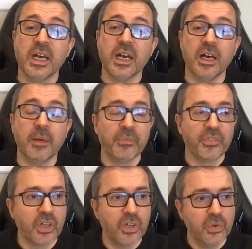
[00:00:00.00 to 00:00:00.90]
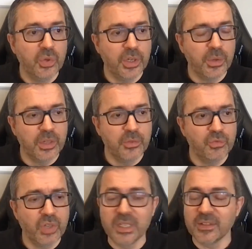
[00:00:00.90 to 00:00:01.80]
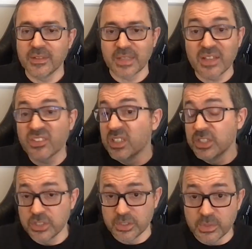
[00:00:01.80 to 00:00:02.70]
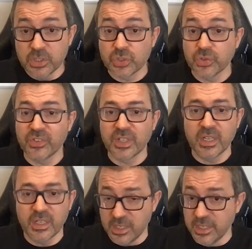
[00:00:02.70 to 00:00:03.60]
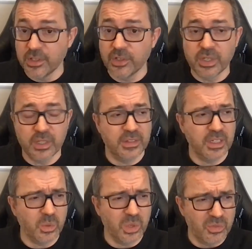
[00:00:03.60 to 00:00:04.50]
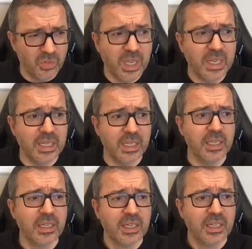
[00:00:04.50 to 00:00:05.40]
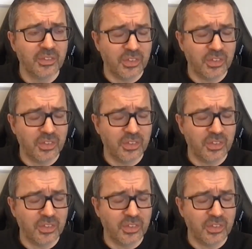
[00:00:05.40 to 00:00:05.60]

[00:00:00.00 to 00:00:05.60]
So, I don't really think that's a legitimate choice either. And I think quite rightly, a